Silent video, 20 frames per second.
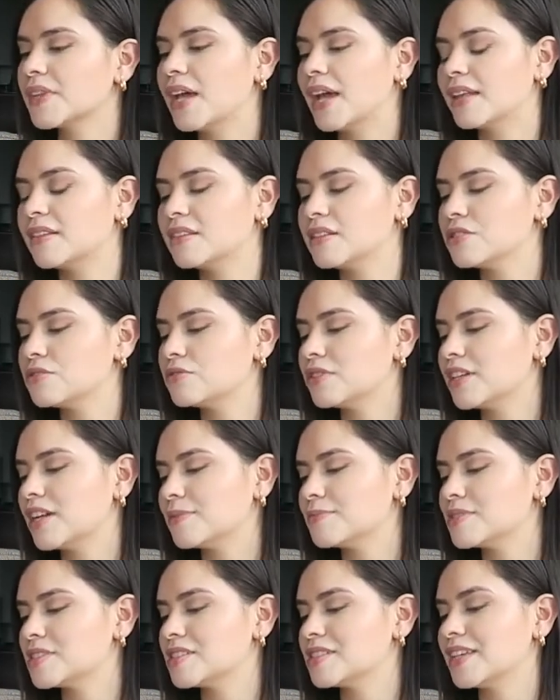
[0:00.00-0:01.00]
At this rate,
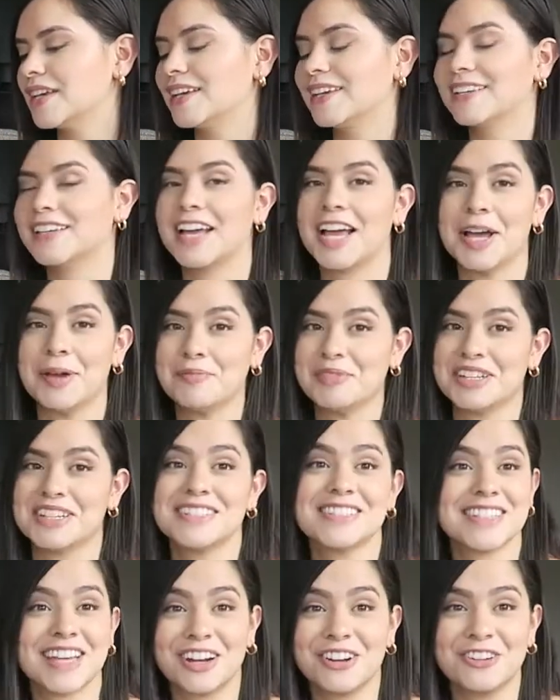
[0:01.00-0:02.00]
I'm just like, I'm gonna
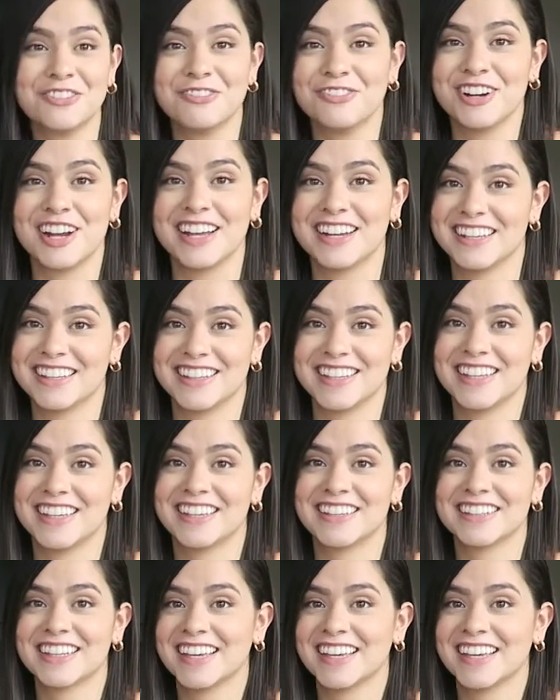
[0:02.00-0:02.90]
settle for anything.